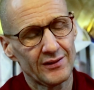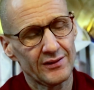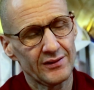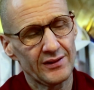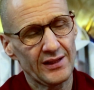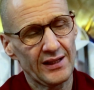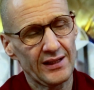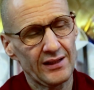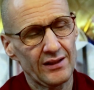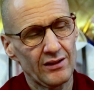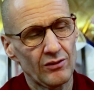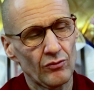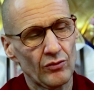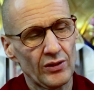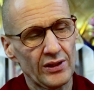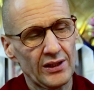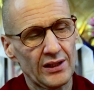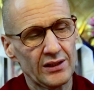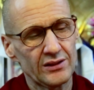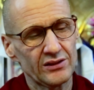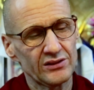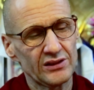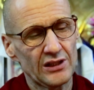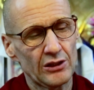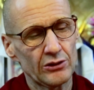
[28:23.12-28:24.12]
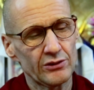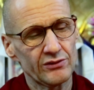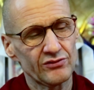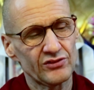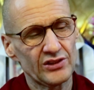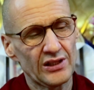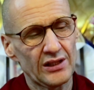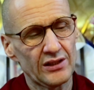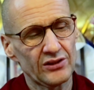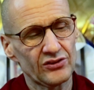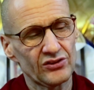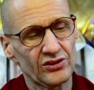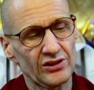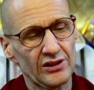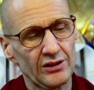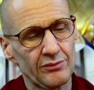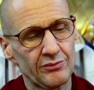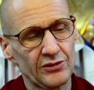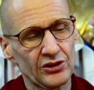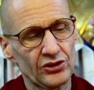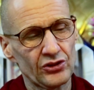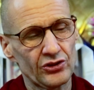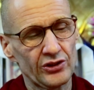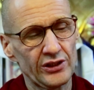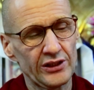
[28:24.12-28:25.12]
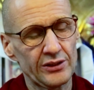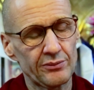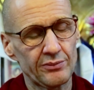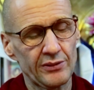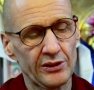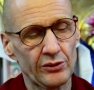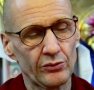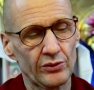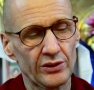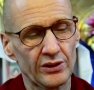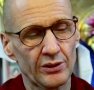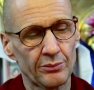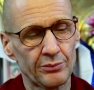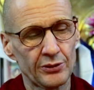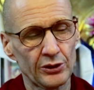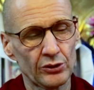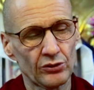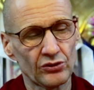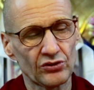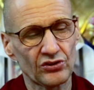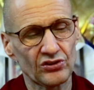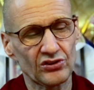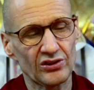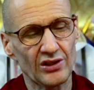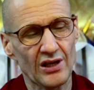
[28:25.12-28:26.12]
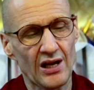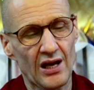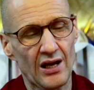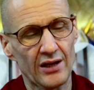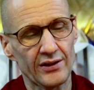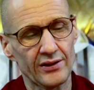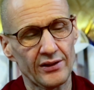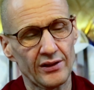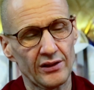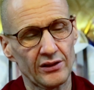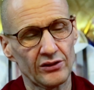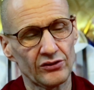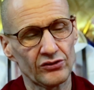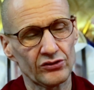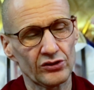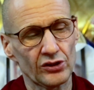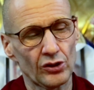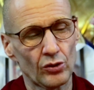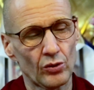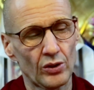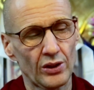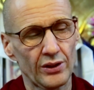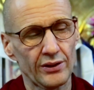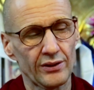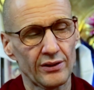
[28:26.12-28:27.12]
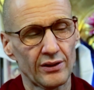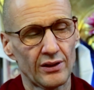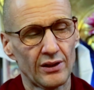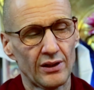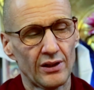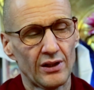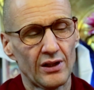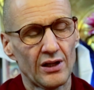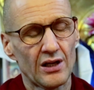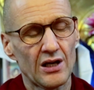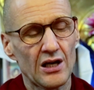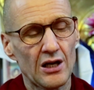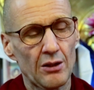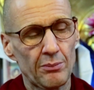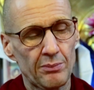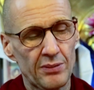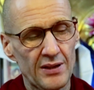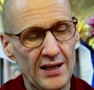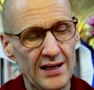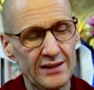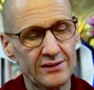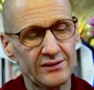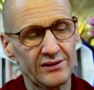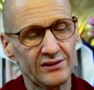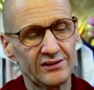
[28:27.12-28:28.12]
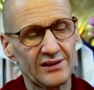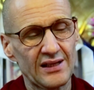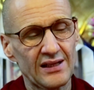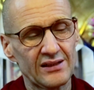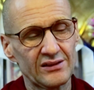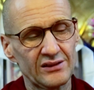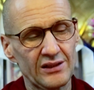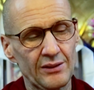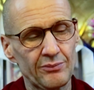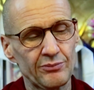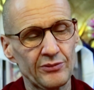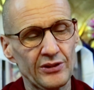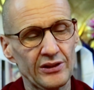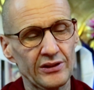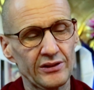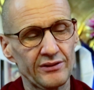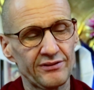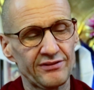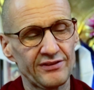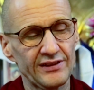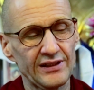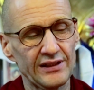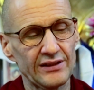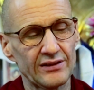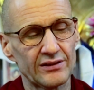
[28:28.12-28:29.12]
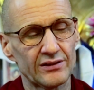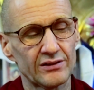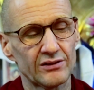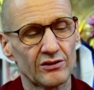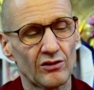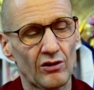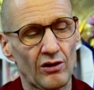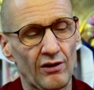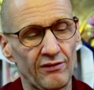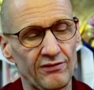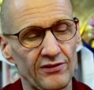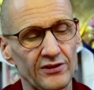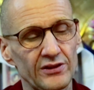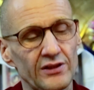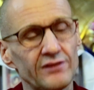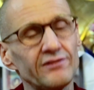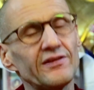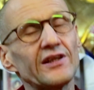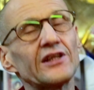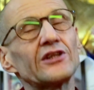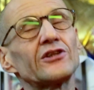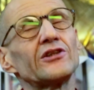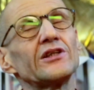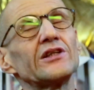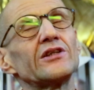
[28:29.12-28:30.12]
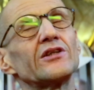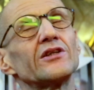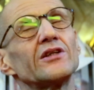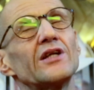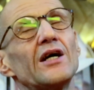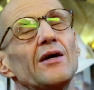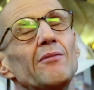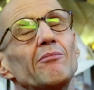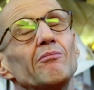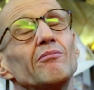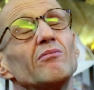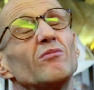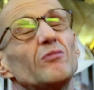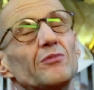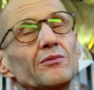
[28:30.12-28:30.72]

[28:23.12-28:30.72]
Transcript: Then, when others out of jealousy mistreat me with abuse, slander, and so on, I'll practice accepting defeat, offer the victory to them.